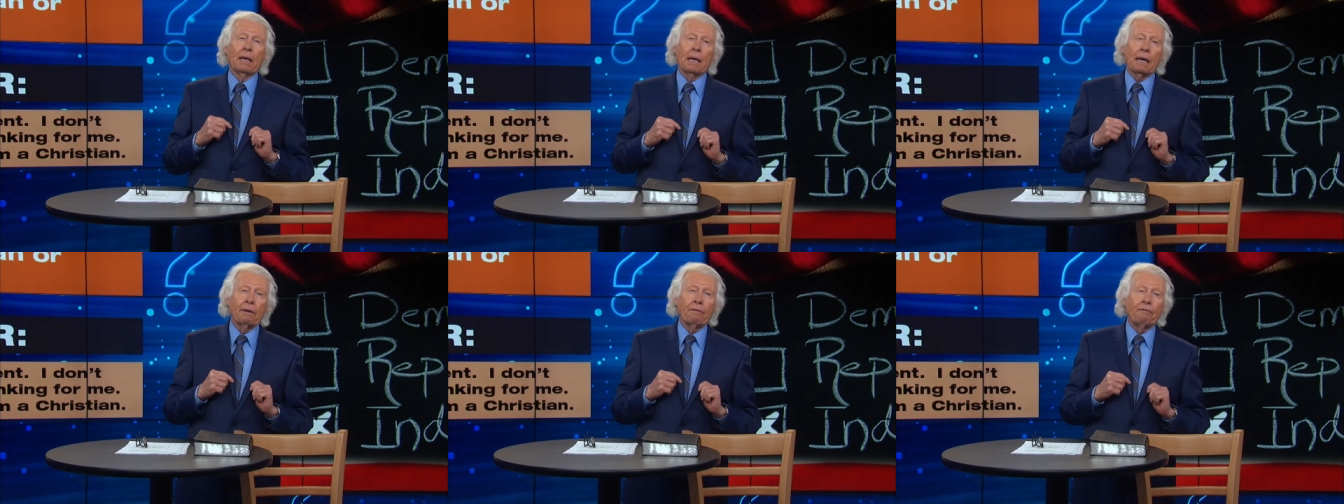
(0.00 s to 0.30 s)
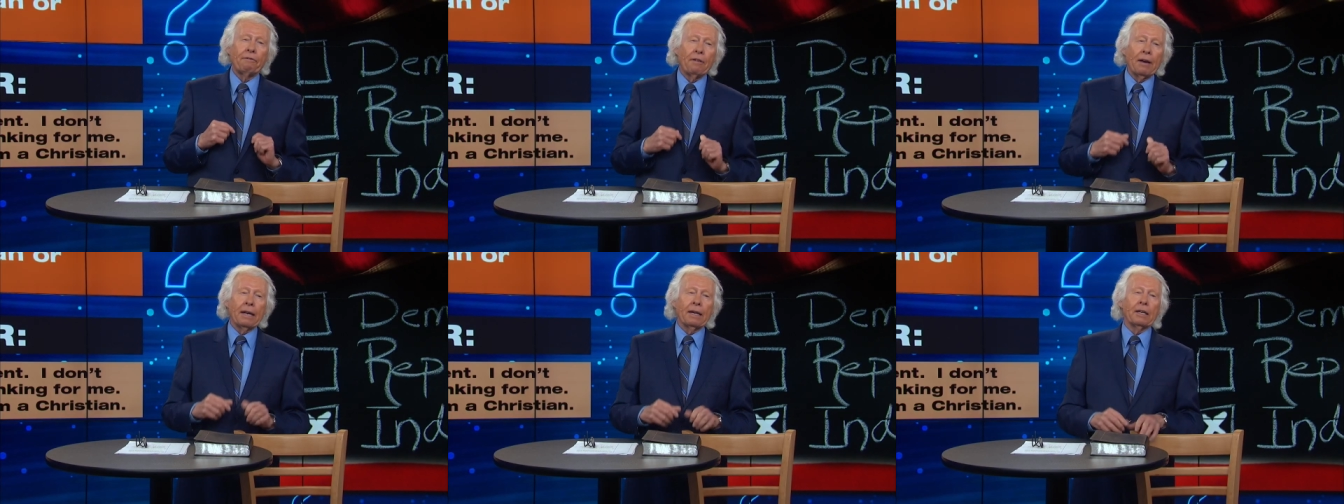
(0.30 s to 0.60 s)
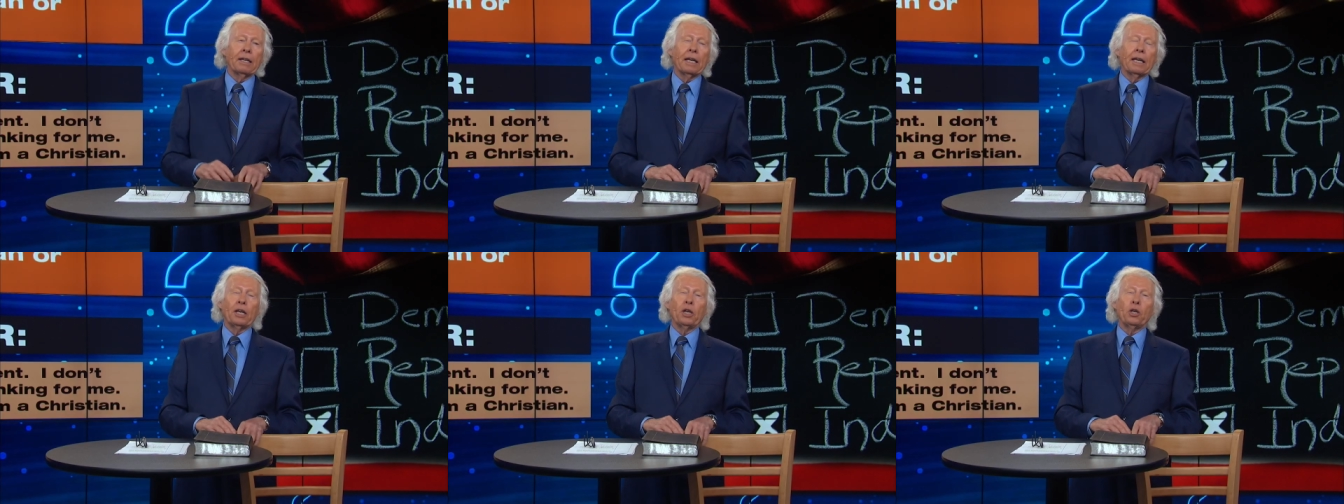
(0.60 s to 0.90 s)

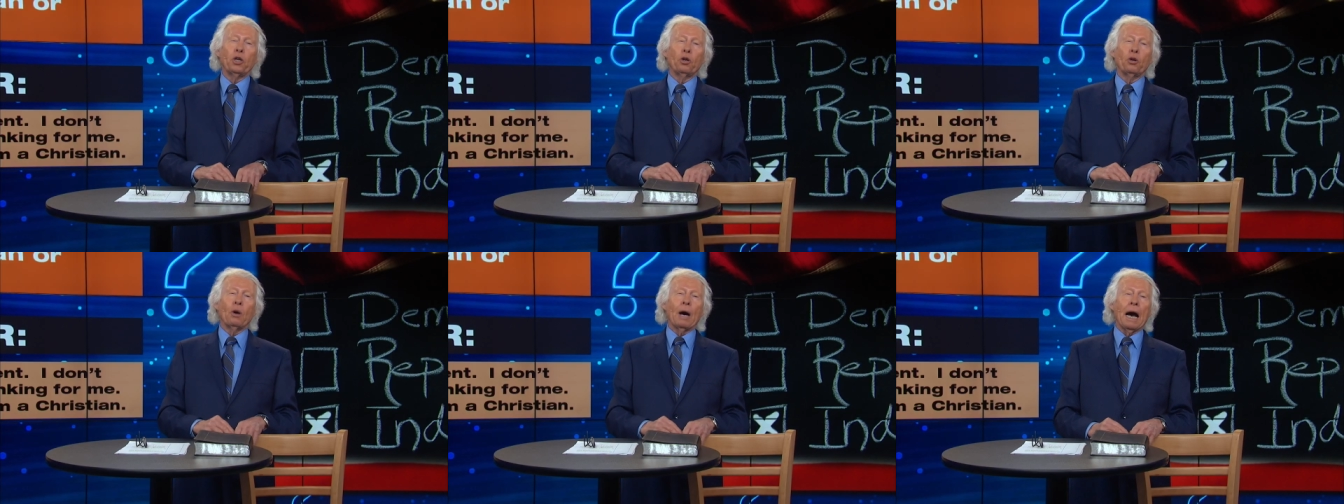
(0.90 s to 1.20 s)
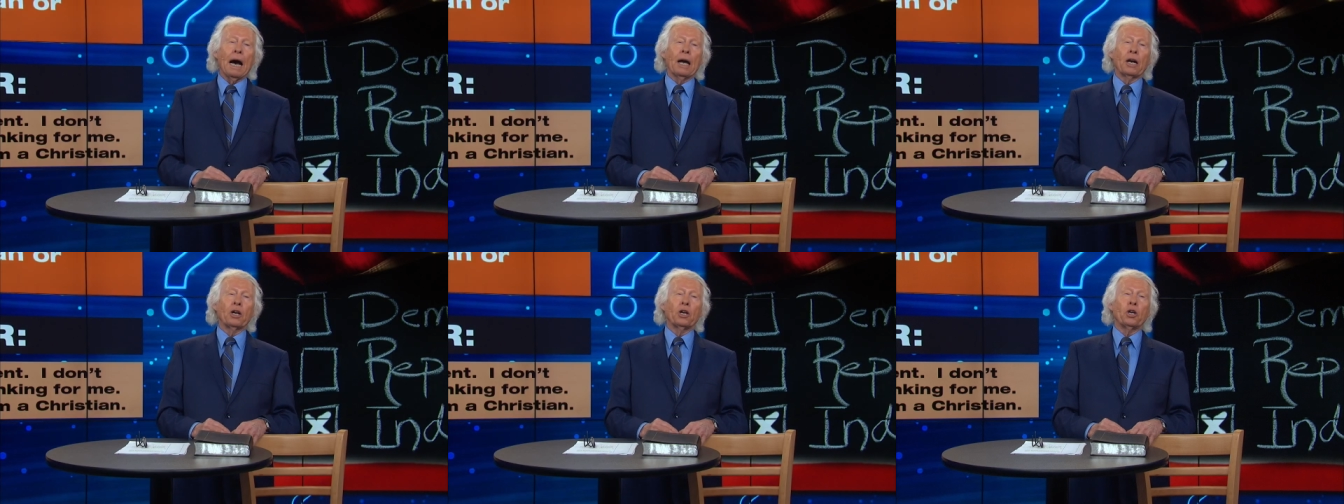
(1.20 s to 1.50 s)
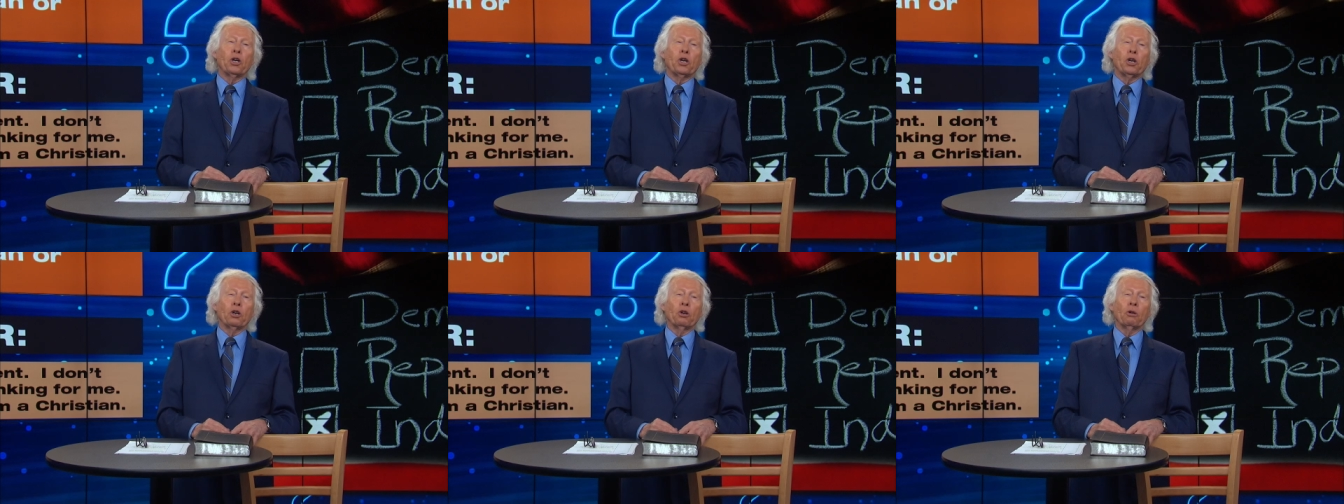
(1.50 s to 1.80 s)
offending you
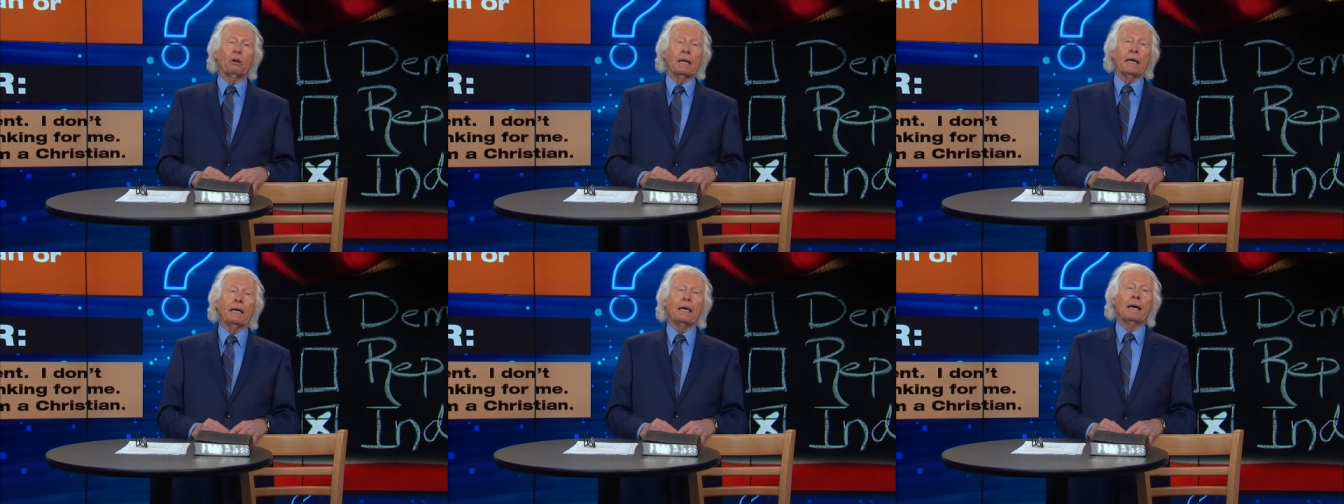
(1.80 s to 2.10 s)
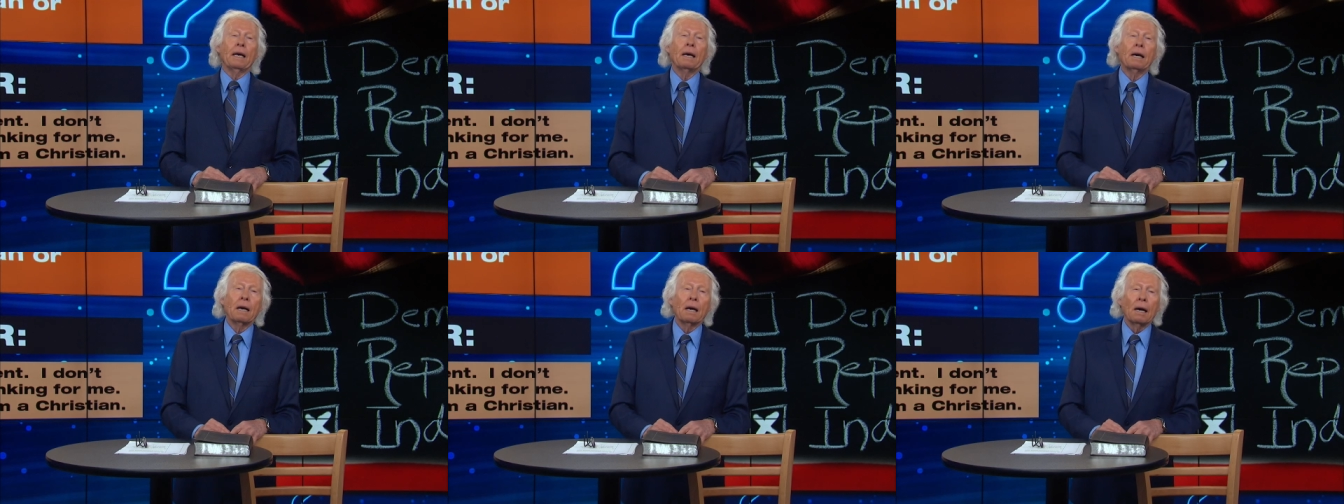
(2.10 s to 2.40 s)
unduly.